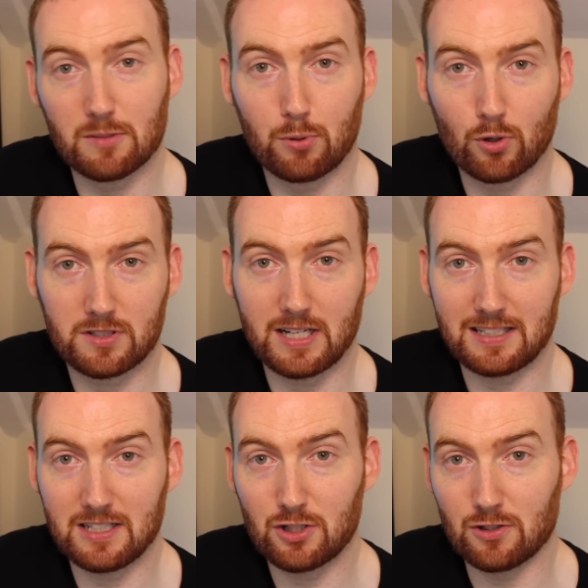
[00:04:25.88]
support
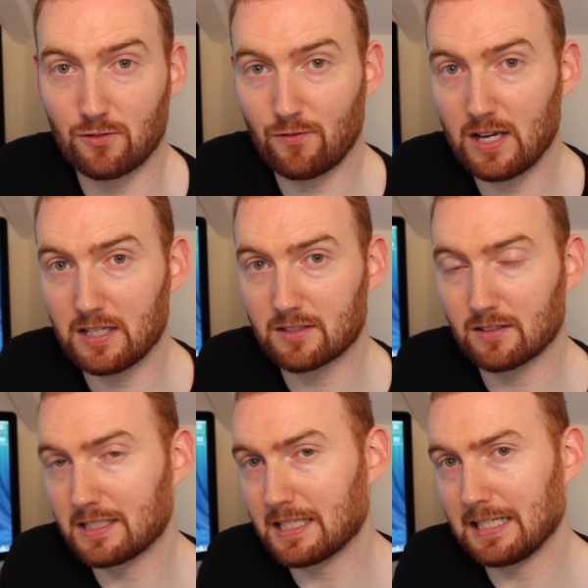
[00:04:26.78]
technicians face
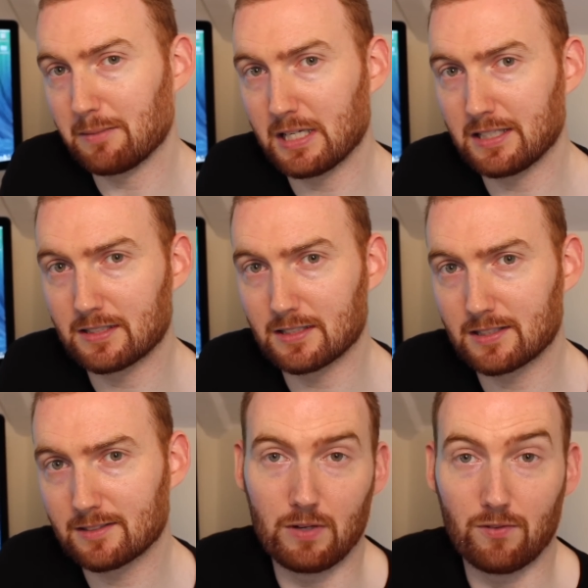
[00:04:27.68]
on a daily
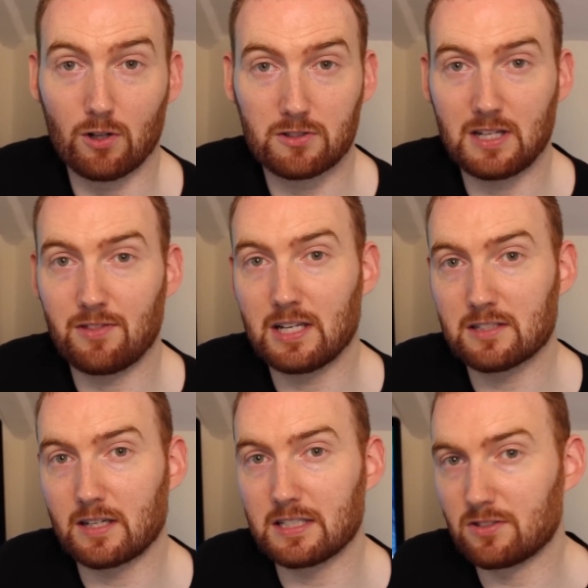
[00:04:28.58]
basis. We've all seen
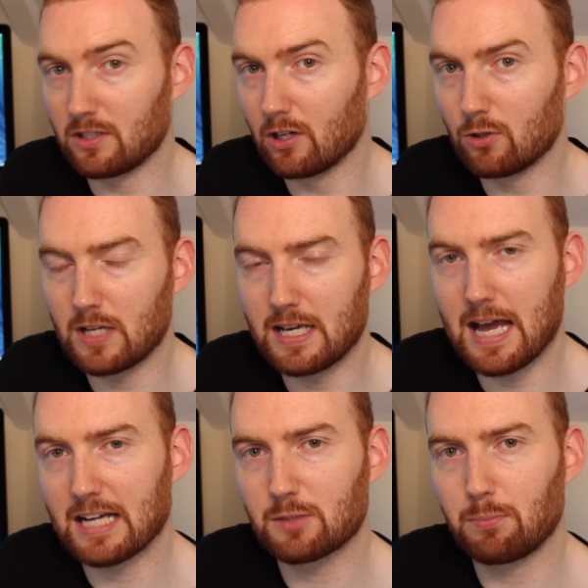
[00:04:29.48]
things like zero-day
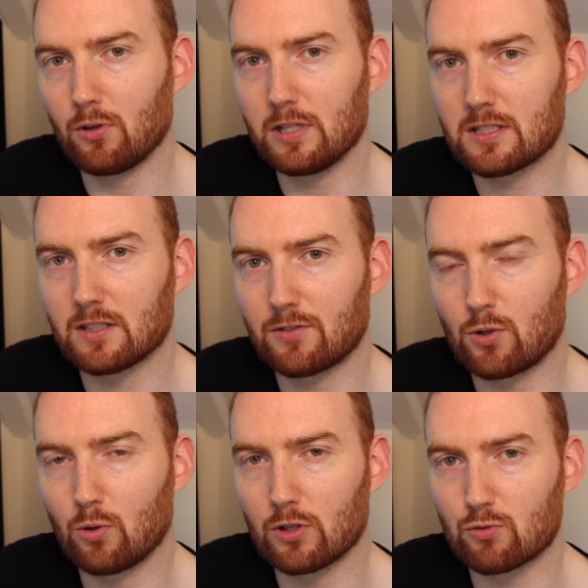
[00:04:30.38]
exploits and, of
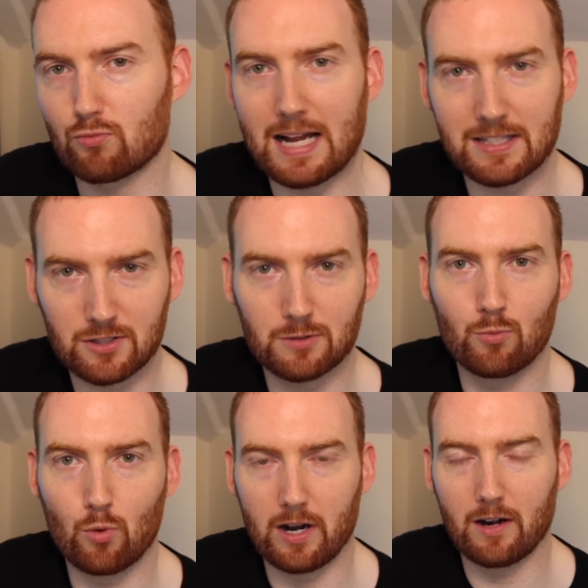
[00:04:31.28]
course,
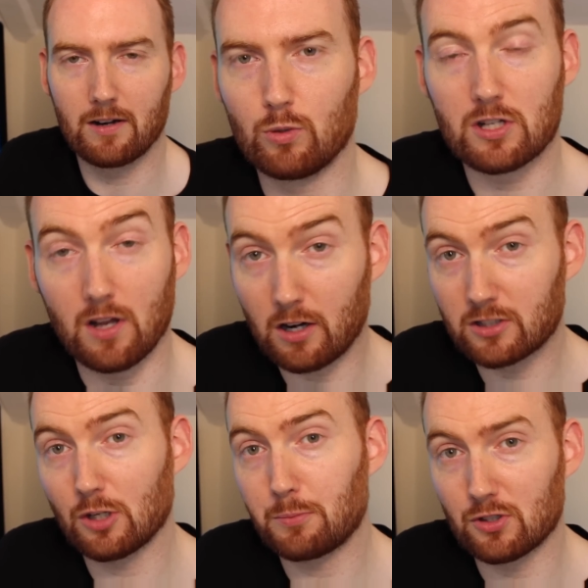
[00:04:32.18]
ransomware, which
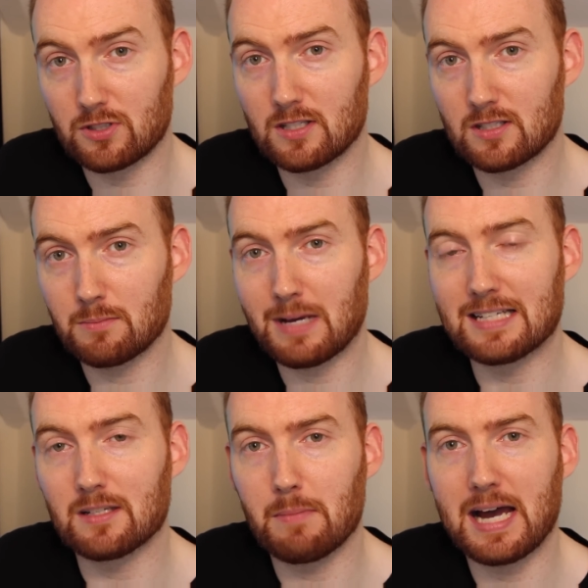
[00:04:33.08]
locks up your system
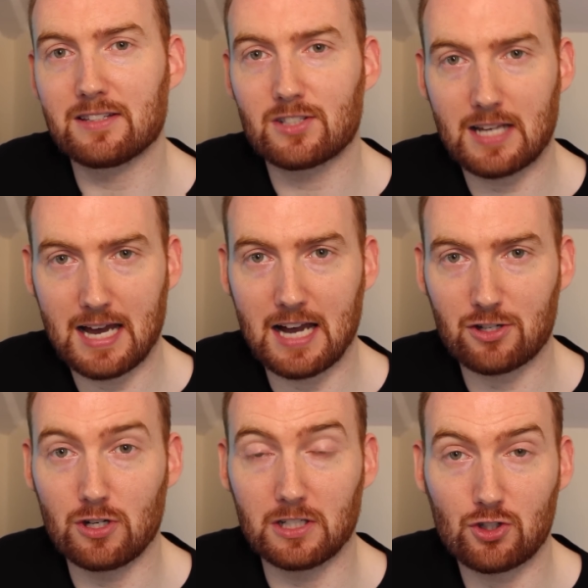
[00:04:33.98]
and demands
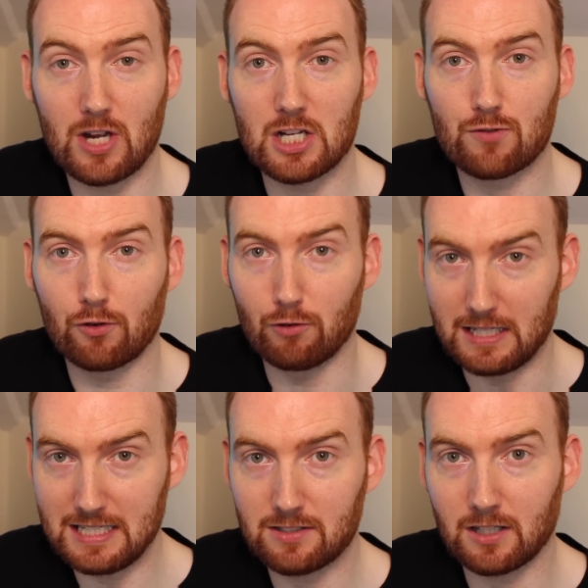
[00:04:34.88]
cash in exchange for
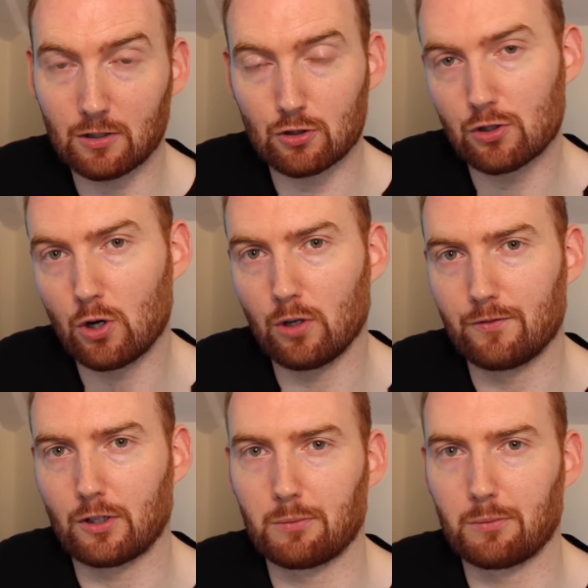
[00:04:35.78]
releasing control of your